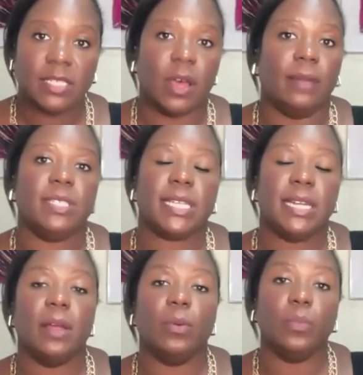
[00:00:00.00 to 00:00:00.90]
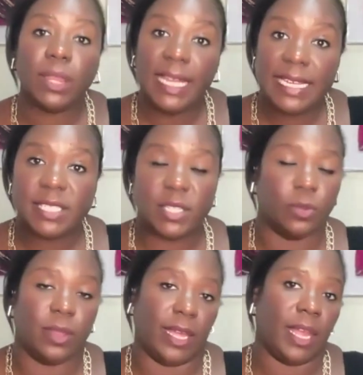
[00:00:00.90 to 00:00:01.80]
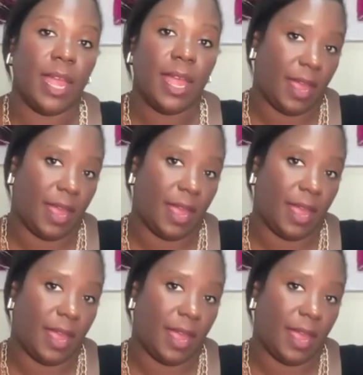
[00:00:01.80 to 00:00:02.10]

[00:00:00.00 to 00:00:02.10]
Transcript: So I'm just going to release you. Like,